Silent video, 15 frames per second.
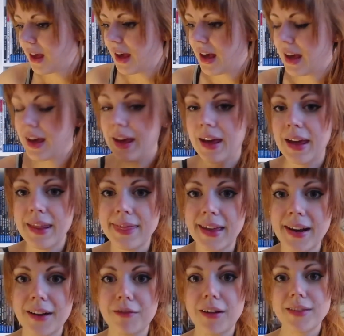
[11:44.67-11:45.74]
And then
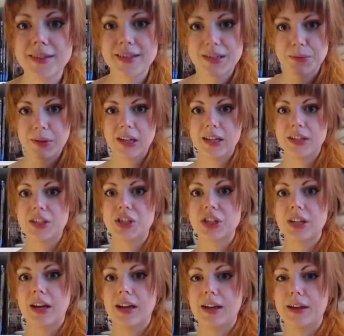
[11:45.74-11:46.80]
I read the Swedish
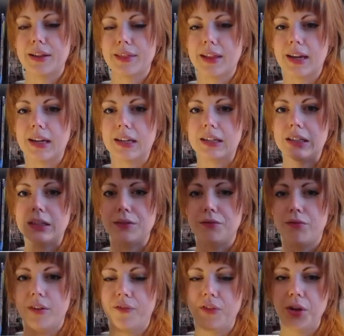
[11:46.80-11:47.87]

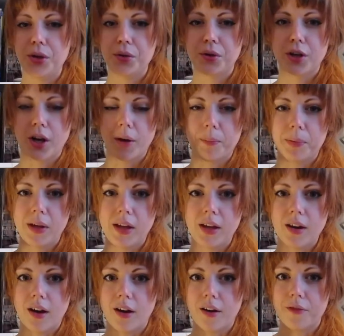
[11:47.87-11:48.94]
review copy
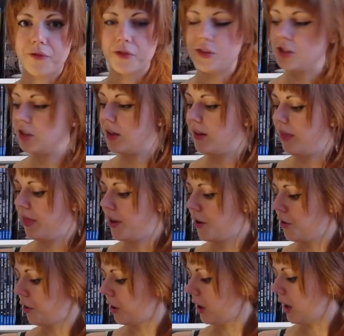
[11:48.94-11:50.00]
of Dylan
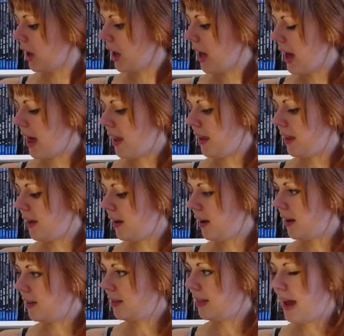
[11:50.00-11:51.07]
Dog and
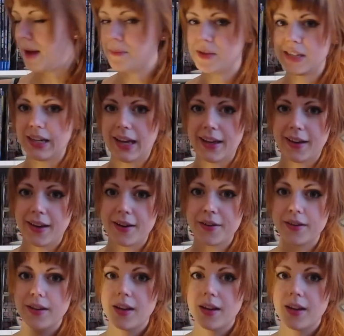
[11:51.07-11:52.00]
the Empty Letter.